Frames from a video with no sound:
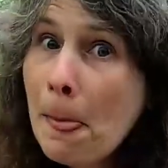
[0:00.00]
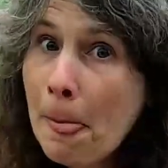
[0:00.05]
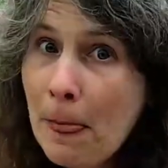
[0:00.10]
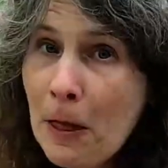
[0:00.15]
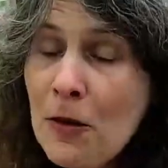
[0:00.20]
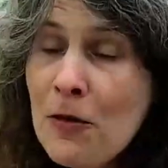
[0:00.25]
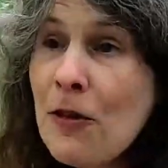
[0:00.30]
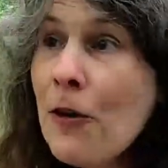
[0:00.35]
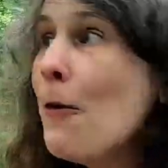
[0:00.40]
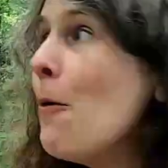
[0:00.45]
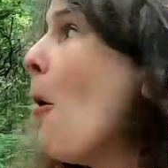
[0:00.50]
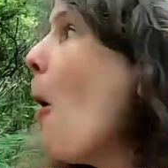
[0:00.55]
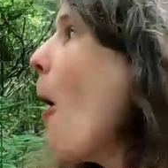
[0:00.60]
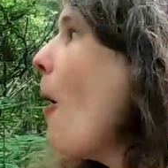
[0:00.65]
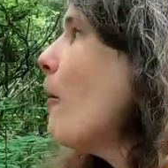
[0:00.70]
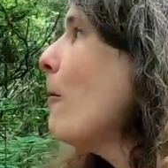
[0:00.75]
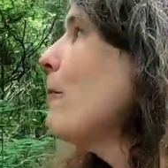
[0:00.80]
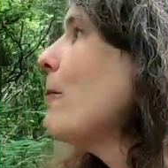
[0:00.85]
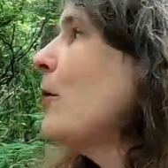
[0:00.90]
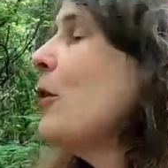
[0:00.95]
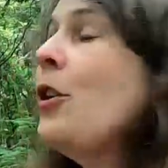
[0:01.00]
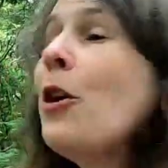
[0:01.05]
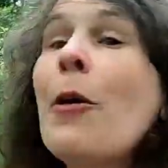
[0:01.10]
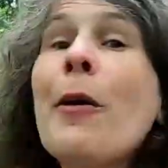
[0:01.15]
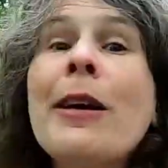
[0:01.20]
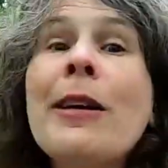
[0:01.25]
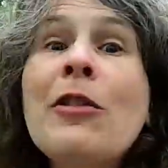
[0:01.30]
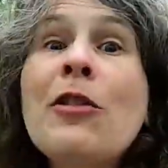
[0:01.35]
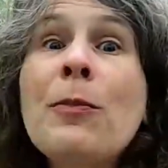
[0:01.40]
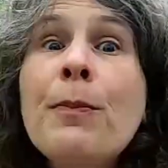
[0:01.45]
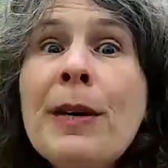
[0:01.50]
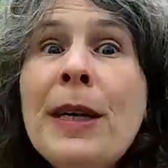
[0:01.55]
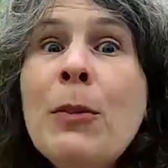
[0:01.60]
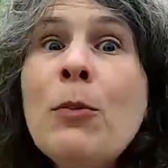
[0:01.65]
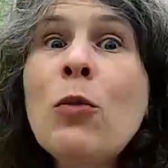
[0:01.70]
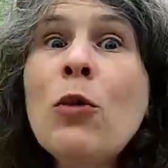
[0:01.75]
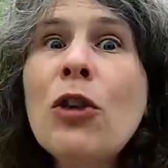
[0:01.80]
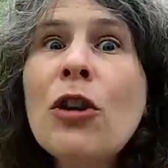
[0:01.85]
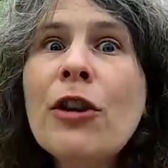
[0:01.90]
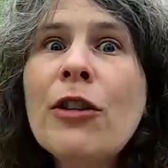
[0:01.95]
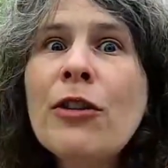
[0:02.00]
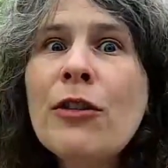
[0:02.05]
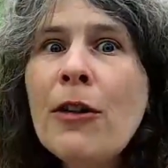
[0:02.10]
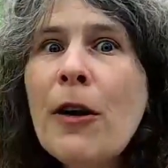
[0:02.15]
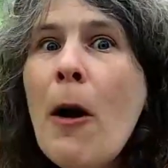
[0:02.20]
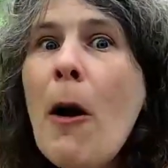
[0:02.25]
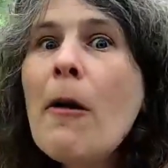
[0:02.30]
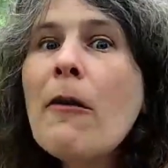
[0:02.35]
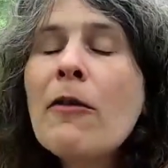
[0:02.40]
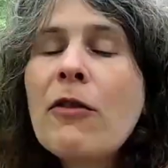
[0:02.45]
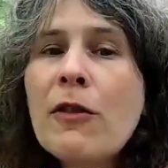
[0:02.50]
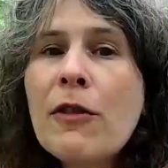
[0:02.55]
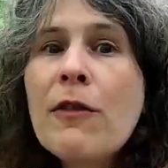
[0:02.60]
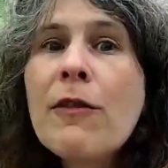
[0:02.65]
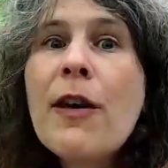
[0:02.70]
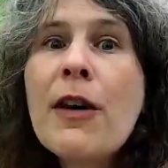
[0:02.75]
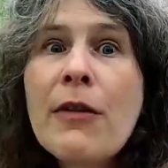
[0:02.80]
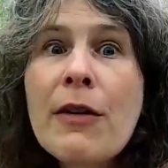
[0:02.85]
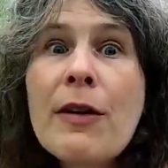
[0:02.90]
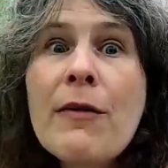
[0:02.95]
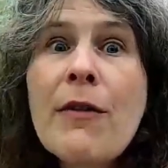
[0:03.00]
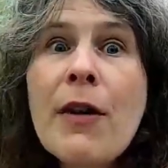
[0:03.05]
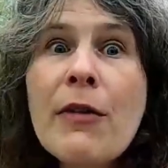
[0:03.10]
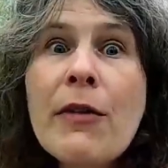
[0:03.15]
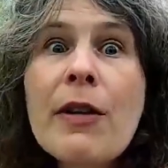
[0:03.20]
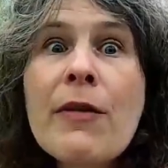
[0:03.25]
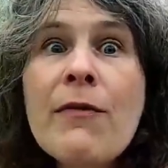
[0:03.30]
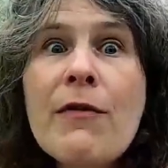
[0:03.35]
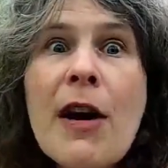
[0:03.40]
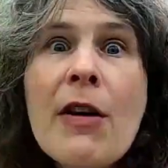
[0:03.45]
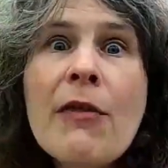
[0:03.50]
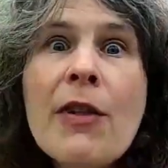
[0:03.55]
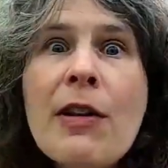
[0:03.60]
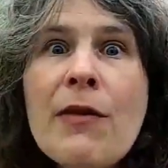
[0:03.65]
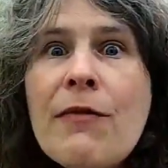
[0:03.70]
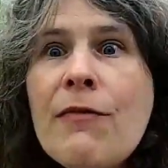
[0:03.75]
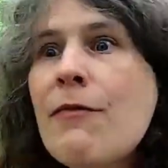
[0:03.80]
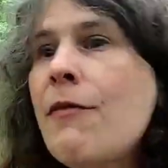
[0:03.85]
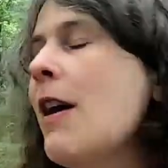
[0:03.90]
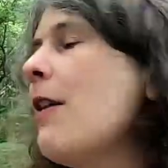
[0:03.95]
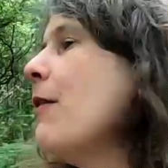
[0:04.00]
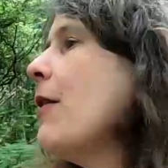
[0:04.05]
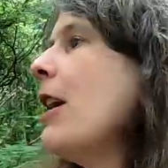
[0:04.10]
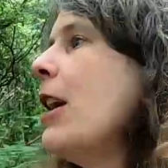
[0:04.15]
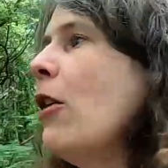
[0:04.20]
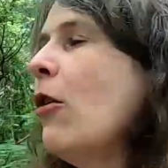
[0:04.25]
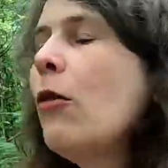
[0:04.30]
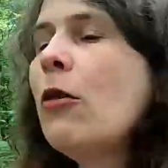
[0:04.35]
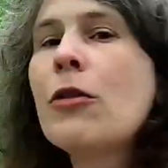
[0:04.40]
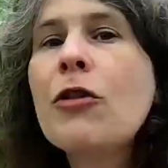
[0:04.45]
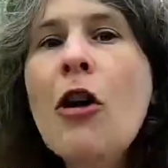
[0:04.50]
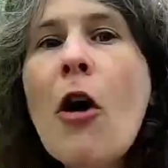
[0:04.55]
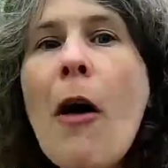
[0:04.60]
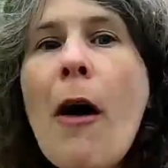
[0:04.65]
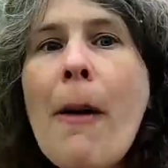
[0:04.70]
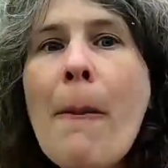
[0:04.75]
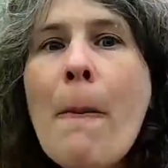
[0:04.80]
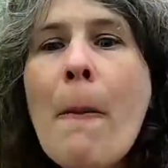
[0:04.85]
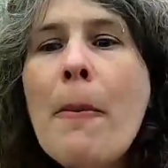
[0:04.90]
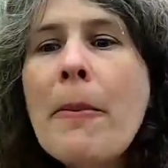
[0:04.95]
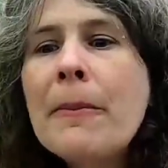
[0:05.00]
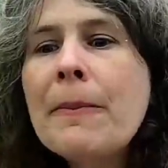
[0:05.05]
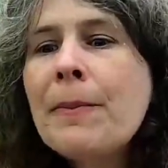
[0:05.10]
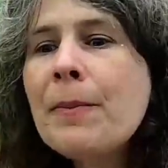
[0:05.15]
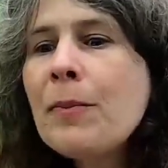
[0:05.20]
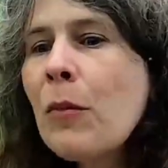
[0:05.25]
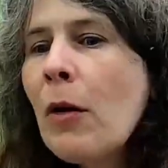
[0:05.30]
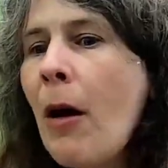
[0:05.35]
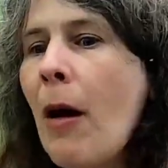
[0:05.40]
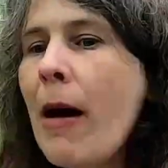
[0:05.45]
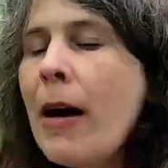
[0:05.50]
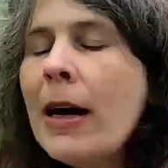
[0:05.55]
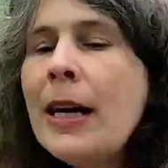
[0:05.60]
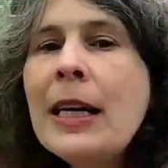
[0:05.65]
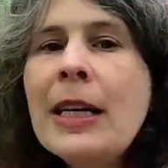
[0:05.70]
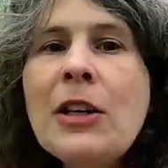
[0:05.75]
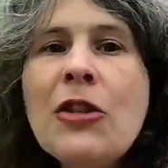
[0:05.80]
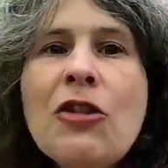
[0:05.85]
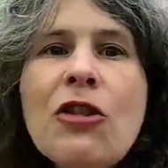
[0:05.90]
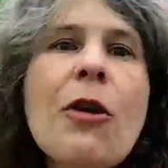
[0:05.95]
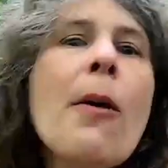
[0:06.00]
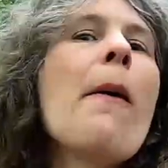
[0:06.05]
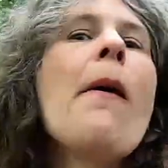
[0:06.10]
So, you know, it's been woodland for a very, very, very, very long time. And